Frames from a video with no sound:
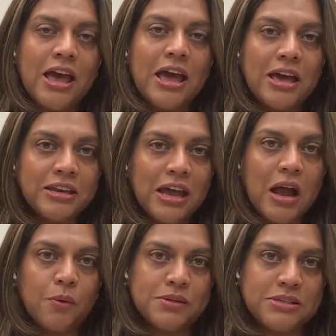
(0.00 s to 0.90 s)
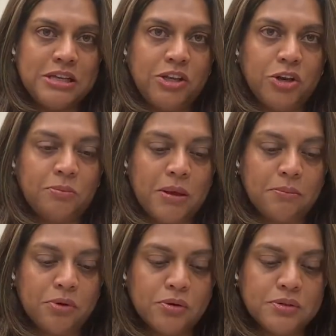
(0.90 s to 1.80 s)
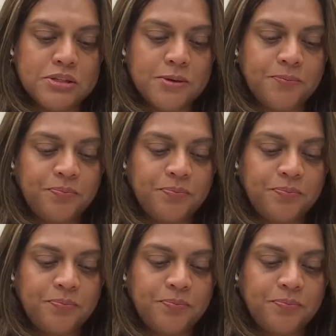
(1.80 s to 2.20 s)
and our senior members.